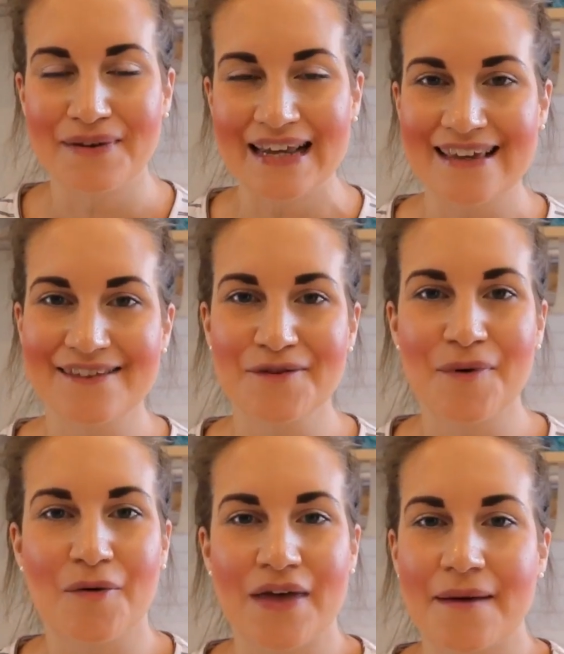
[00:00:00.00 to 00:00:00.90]
please do
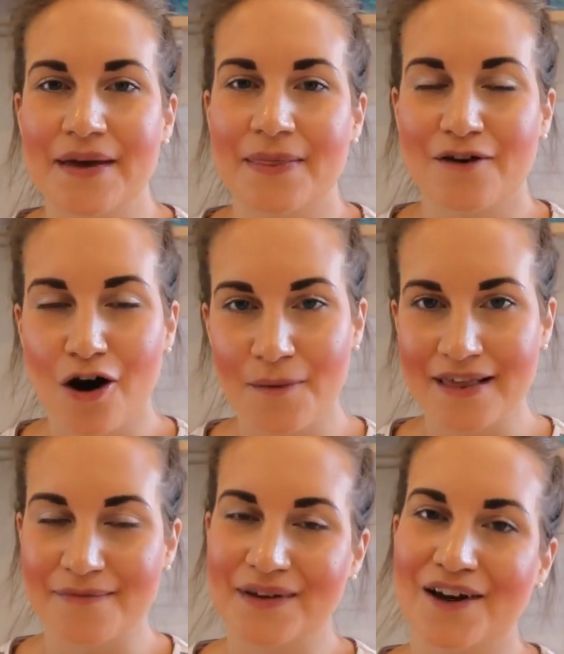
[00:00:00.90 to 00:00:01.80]
pop them in the
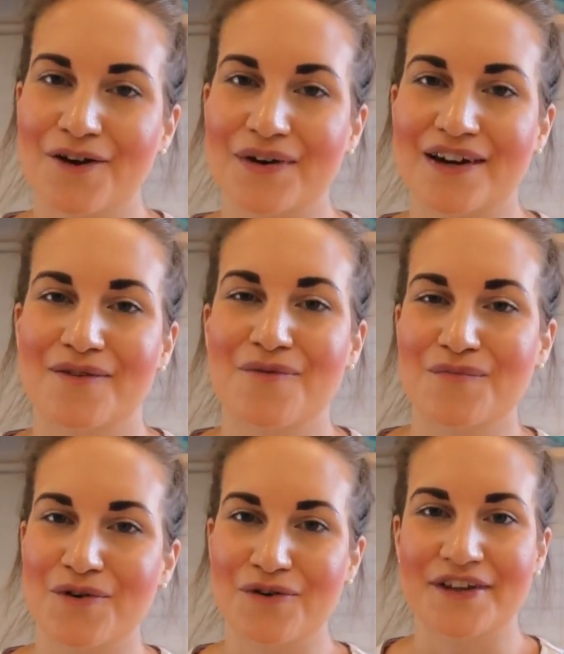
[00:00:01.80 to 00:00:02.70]
comments below and I will
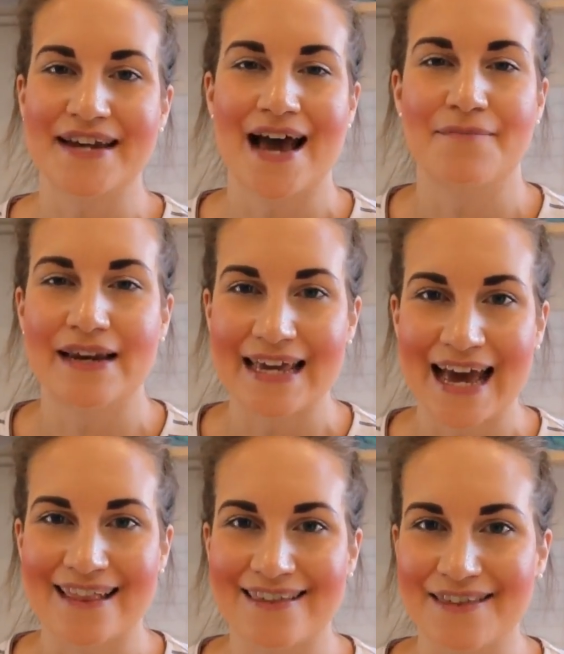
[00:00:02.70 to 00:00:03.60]
more than happily
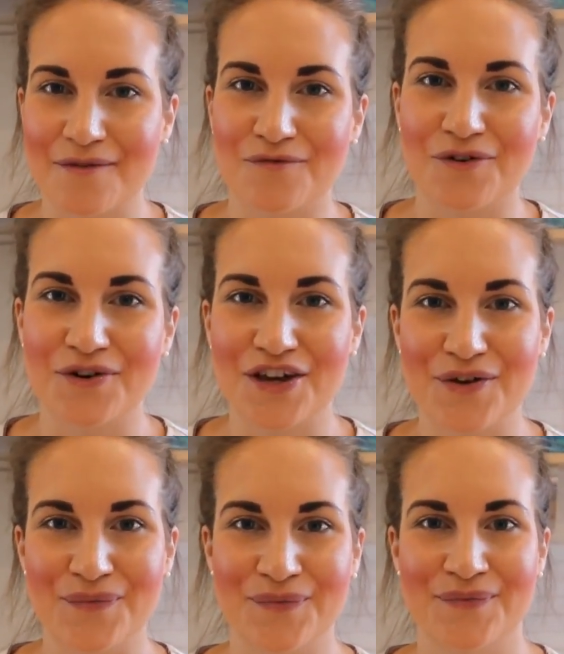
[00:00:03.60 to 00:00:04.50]
answer them for you.